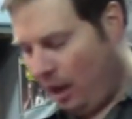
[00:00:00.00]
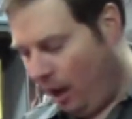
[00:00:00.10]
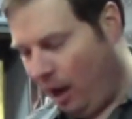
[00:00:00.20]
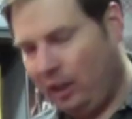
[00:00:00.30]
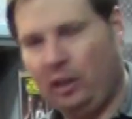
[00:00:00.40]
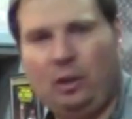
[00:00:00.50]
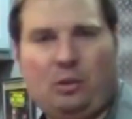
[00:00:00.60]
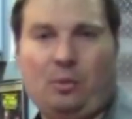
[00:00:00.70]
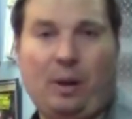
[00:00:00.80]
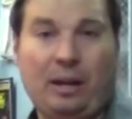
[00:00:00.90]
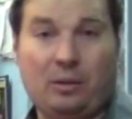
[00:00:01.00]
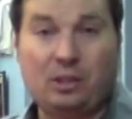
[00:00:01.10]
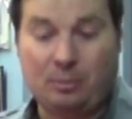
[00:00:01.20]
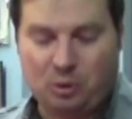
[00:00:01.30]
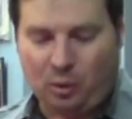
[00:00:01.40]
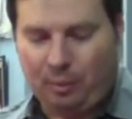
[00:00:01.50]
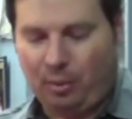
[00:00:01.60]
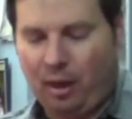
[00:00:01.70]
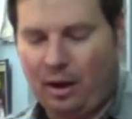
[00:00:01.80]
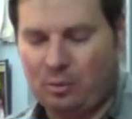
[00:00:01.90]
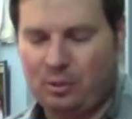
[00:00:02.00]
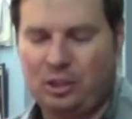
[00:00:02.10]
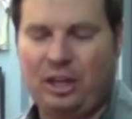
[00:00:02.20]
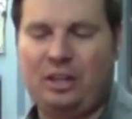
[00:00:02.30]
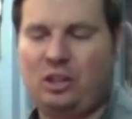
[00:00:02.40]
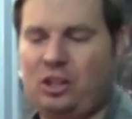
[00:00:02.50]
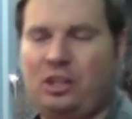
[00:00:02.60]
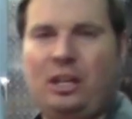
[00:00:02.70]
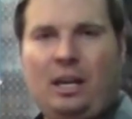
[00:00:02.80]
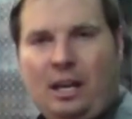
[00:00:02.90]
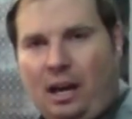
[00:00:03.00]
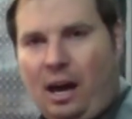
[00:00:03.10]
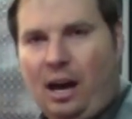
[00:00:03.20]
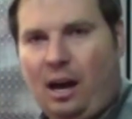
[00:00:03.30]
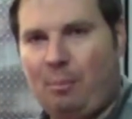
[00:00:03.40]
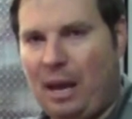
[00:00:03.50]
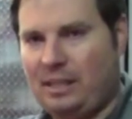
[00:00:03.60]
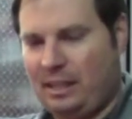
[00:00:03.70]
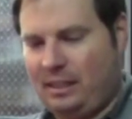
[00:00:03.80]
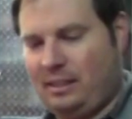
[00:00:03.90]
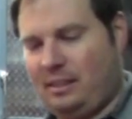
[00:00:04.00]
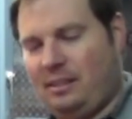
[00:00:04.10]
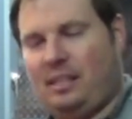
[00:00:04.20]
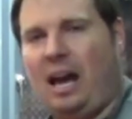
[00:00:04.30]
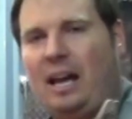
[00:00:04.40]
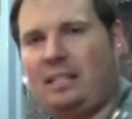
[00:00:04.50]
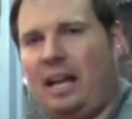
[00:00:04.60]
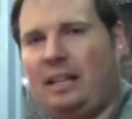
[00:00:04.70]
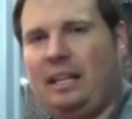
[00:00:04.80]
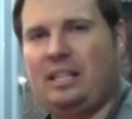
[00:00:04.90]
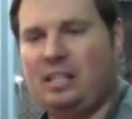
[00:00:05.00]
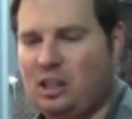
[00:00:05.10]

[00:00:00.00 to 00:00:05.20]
You can use the regular slip joint pliers, but you need just a basic size like this.